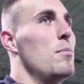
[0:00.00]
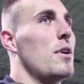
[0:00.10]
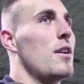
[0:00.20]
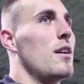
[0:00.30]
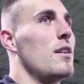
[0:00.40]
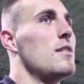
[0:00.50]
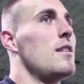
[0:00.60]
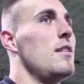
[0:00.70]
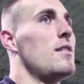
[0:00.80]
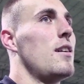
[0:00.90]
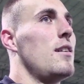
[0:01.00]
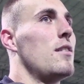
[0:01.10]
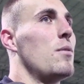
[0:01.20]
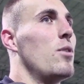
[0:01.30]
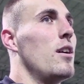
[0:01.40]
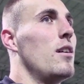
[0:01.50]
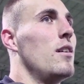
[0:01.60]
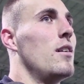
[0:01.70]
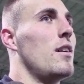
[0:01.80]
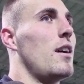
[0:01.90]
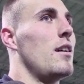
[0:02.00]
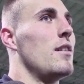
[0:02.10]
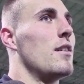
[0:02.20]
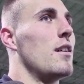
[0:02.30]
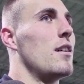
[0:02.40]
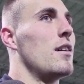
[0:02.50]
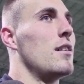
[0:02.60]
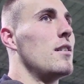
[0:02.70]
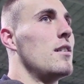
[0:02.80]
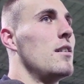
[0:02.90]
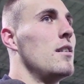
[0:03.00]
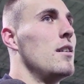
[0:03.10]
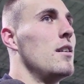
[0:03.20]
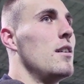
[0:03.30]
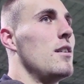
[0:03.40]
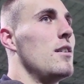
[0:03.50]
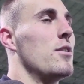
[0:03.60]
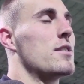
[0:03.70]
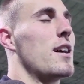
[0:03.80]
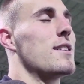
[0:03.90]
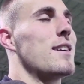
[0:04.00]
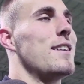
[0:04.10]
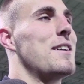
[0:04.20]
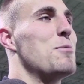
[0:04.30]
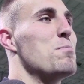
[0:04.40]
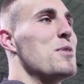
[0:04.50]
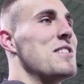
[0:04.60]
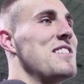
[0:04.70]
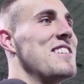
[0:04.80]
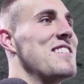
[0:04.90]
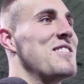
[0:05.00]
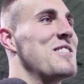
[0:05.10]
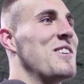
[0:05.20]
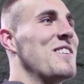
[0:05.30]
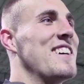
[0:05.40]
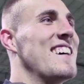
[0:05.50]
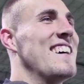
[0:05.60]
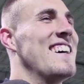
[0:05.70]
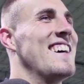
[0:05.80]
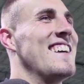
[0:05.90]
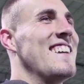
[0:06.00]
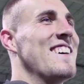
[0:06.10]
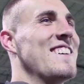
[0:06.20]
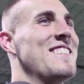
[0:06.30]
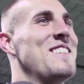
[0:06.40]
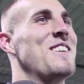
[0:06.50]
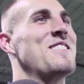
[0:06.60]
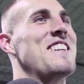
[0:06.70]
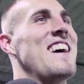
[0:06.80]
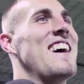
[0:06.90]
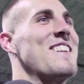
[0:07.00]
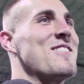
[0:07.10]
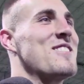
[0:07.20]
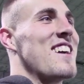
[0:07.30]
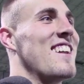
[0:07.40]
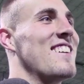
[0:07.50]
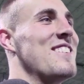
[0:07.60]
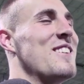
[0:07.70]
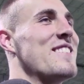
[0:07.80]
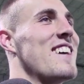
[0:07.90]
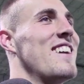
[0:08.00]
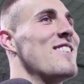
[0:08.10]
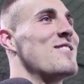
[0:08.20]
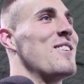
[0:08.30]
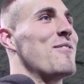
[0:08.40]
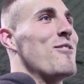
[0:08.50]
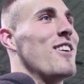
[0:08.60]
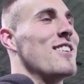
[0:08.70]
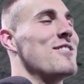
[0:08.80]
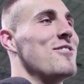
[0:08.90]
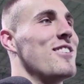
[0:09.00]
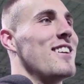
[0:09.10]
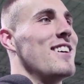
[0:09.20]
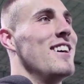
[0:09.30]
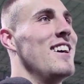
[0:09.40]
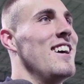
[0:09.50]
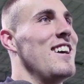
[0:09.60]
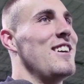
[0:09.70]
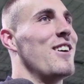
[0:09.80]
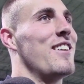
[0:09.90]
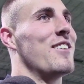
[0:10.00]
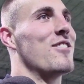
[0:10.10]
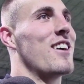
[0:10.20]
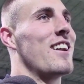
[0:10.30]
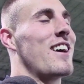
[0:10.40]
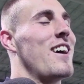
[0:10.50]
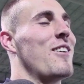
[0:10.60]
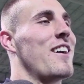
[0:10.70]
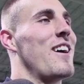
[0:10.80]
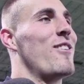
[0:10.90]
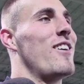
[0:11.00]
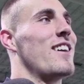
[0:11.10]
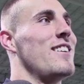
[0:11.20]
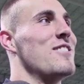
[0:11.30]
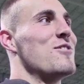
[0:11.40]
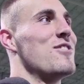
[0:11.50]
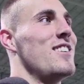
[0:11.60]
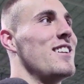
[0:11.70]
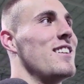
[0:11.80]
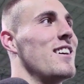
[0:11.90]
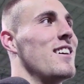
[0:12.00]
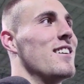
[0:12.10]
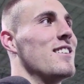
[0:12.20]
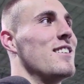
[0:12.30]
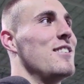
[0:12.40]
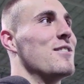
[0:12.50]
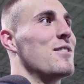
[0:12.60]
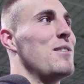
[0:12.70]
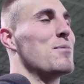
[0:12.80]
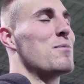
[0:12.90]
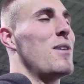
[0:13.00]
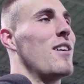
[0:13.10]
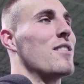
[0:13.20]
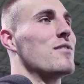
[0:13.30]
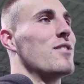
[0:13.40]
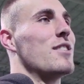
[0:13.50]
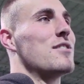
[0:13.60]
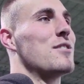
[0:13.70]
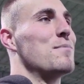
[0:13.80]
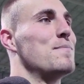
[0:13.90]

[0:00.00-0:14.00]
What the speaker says: But he's handling it well, and you know, he's got his kid to keep him busy. So you know he's a dad, so he's got other stuff going on too that, you know, I think will kind of counteract the injury and you know, keep a smile on his face. So